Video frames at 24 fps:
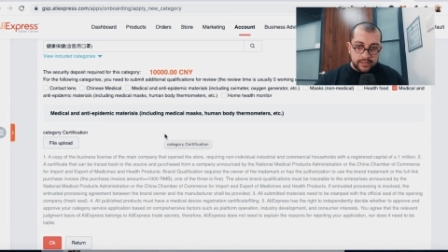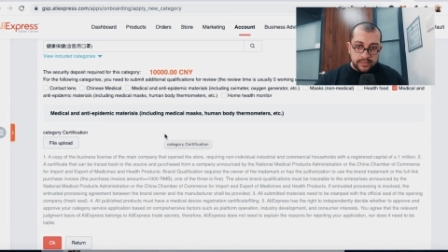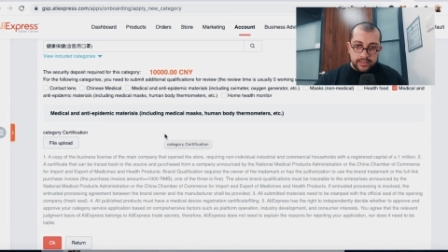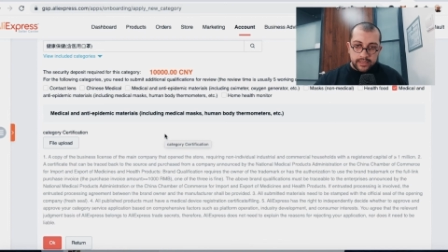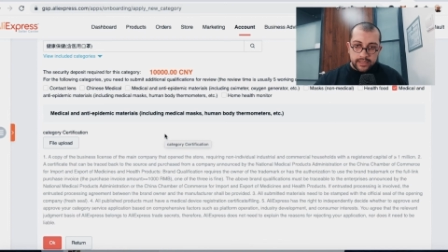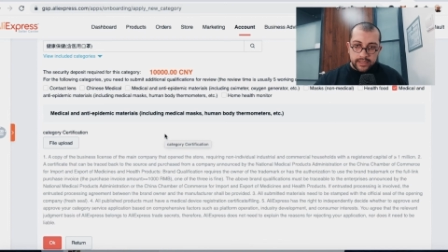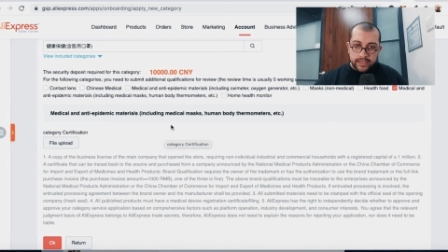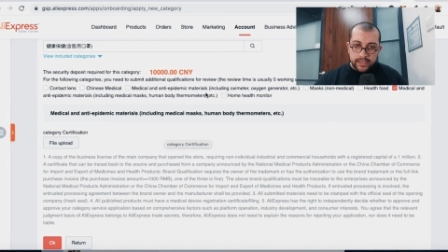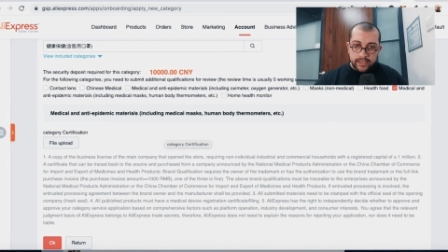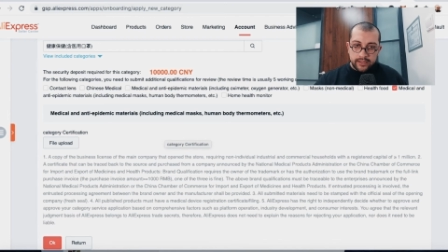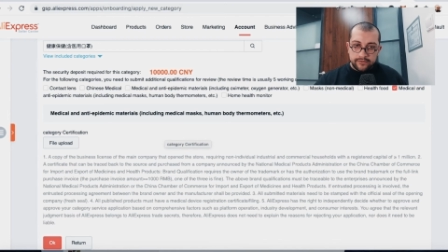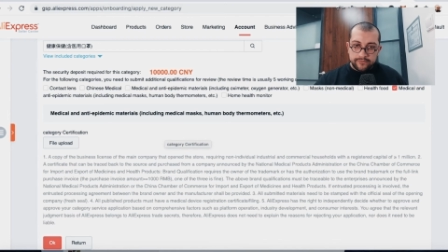
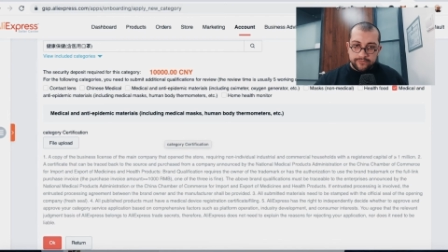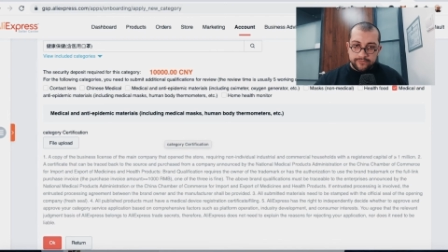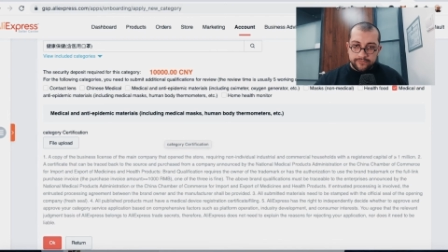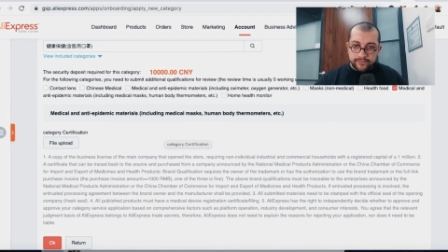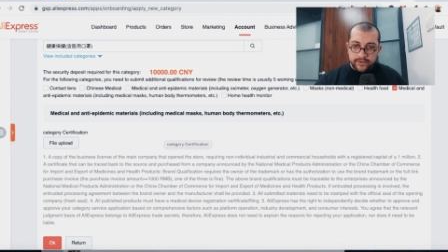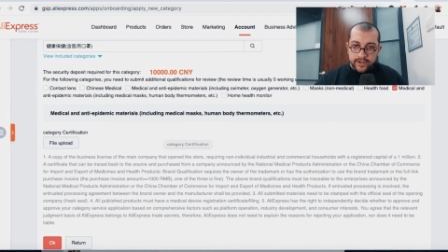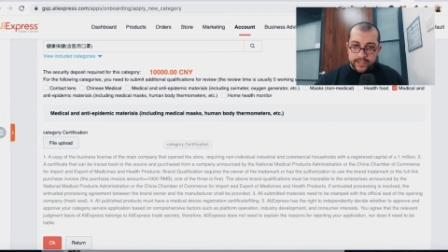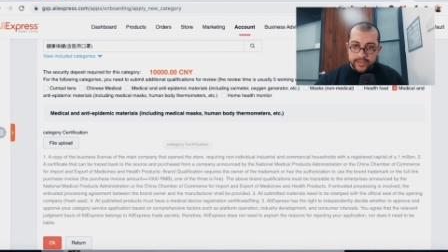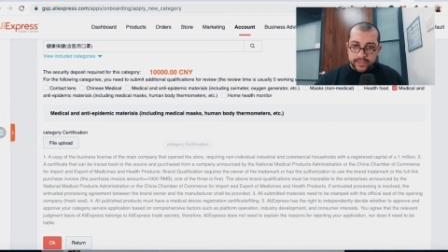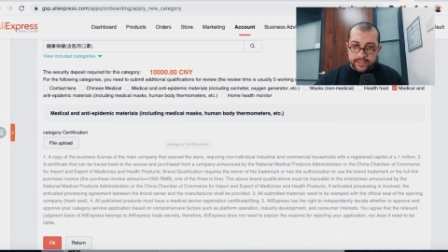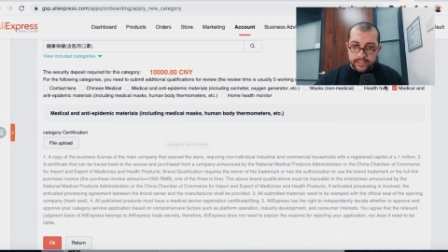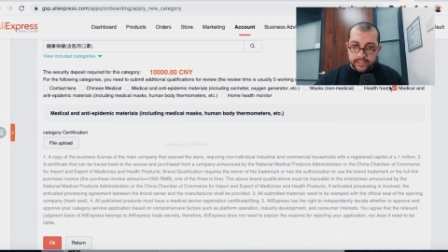And
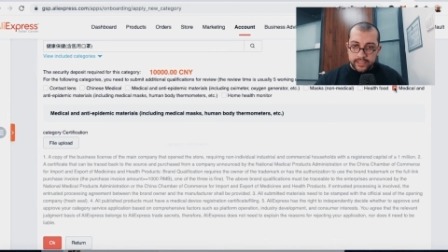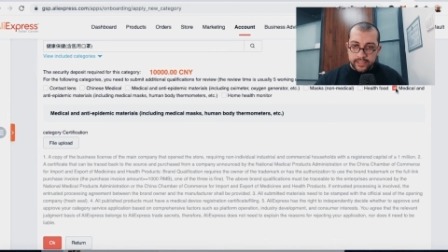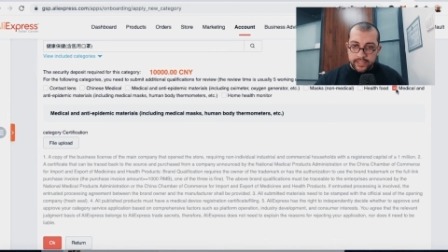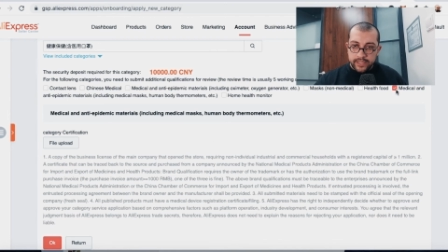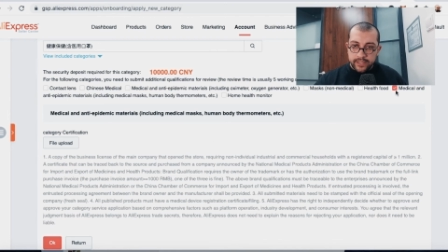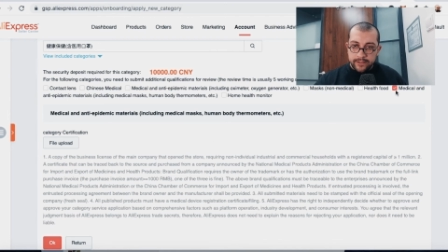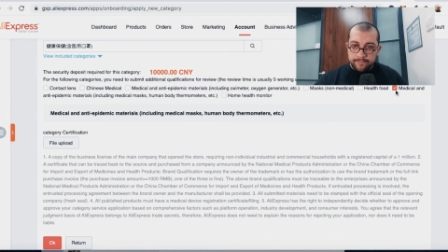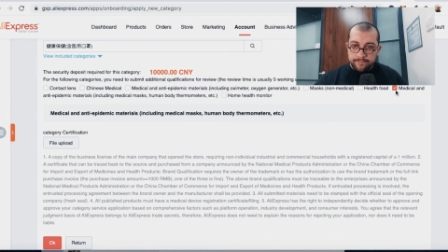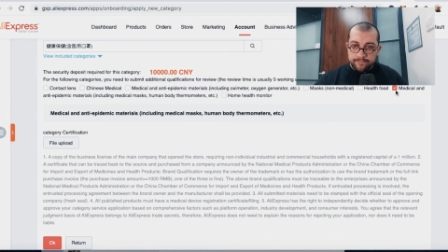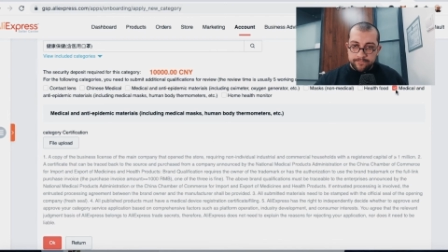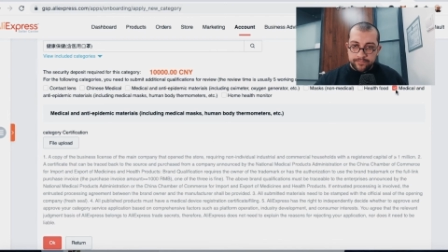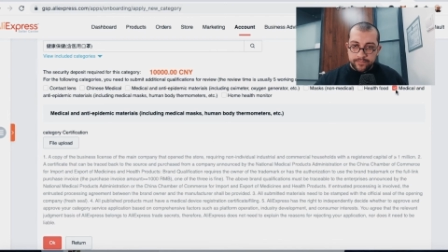
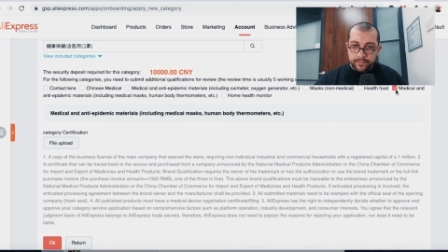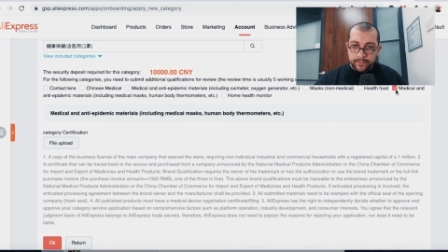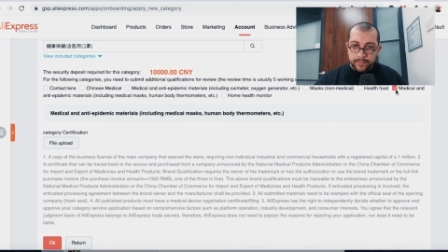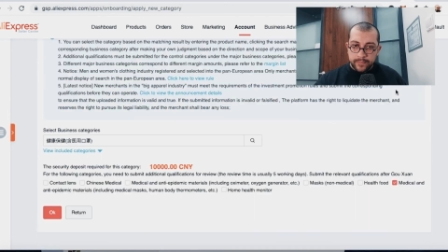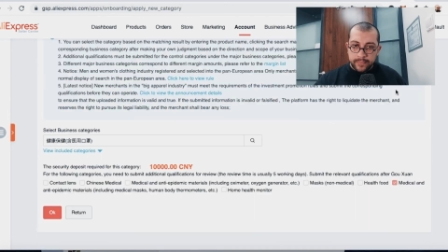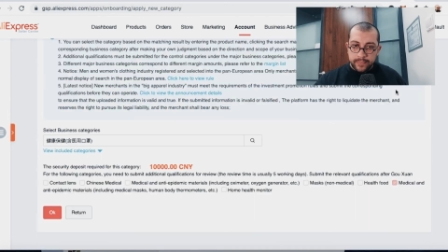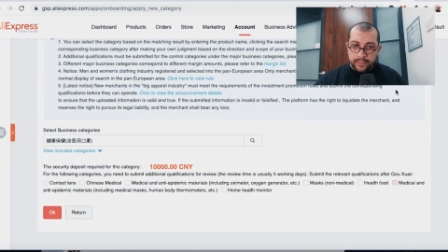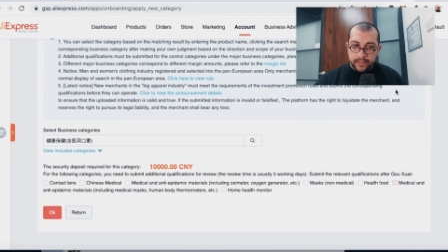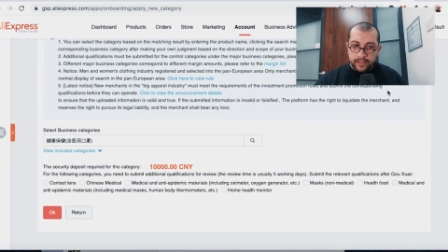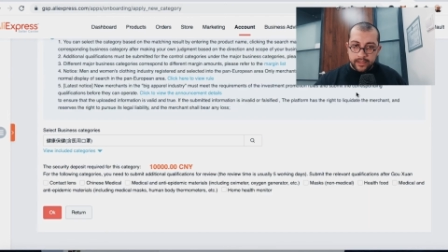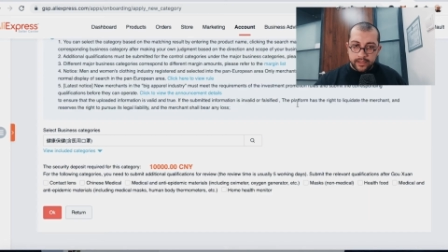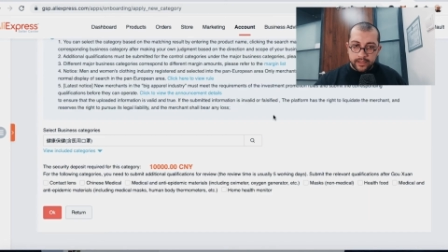finally,
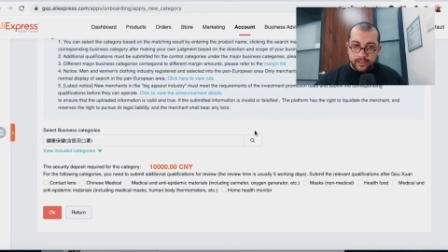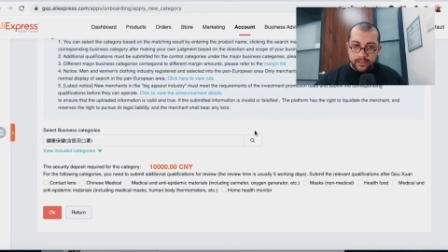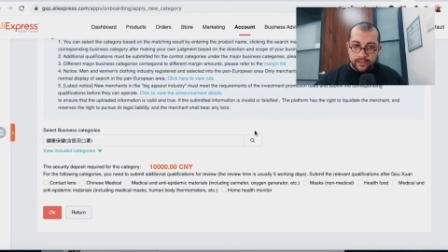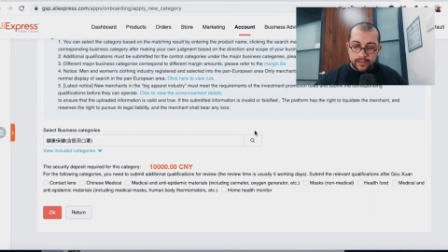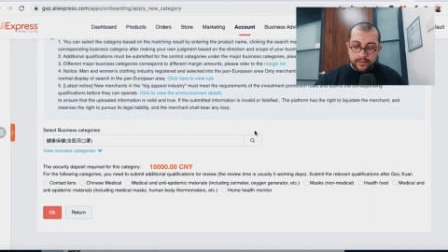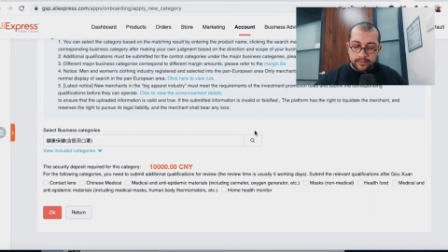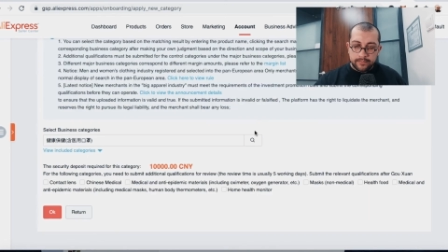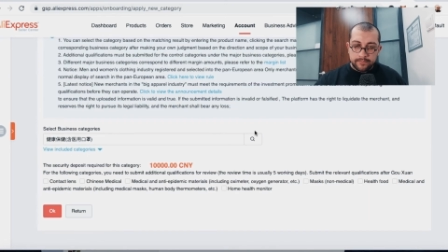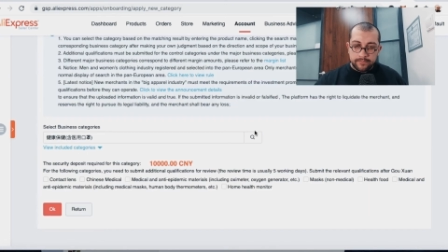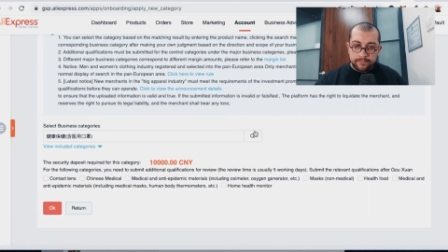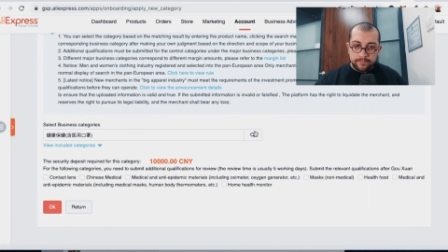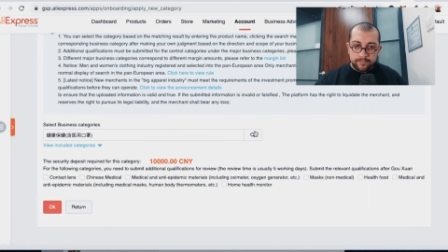
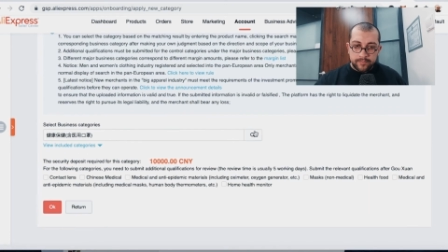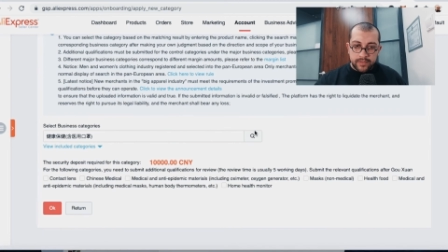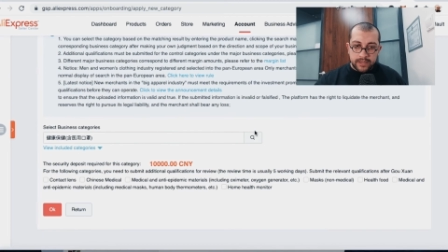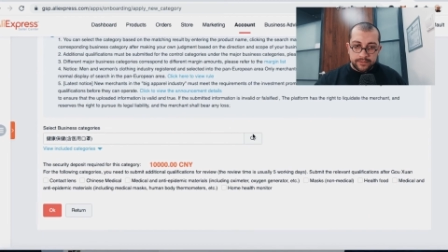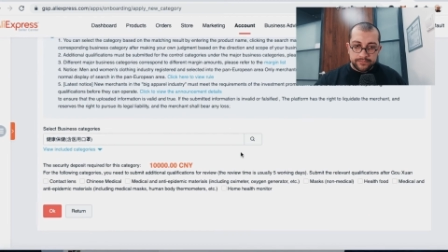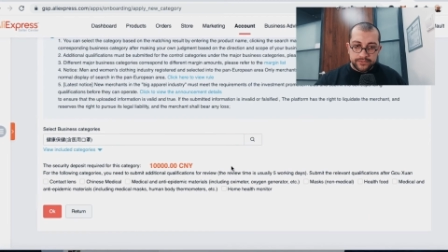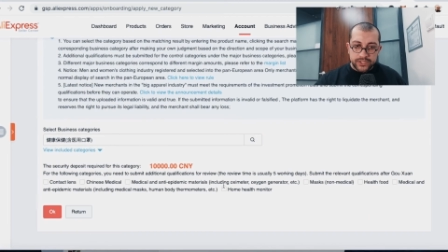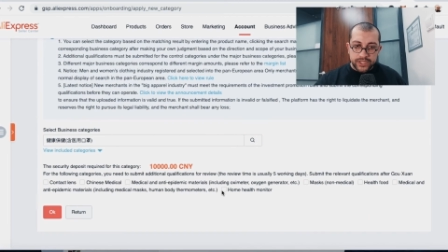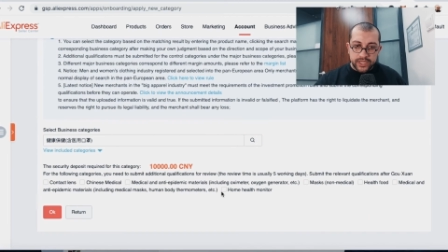I'm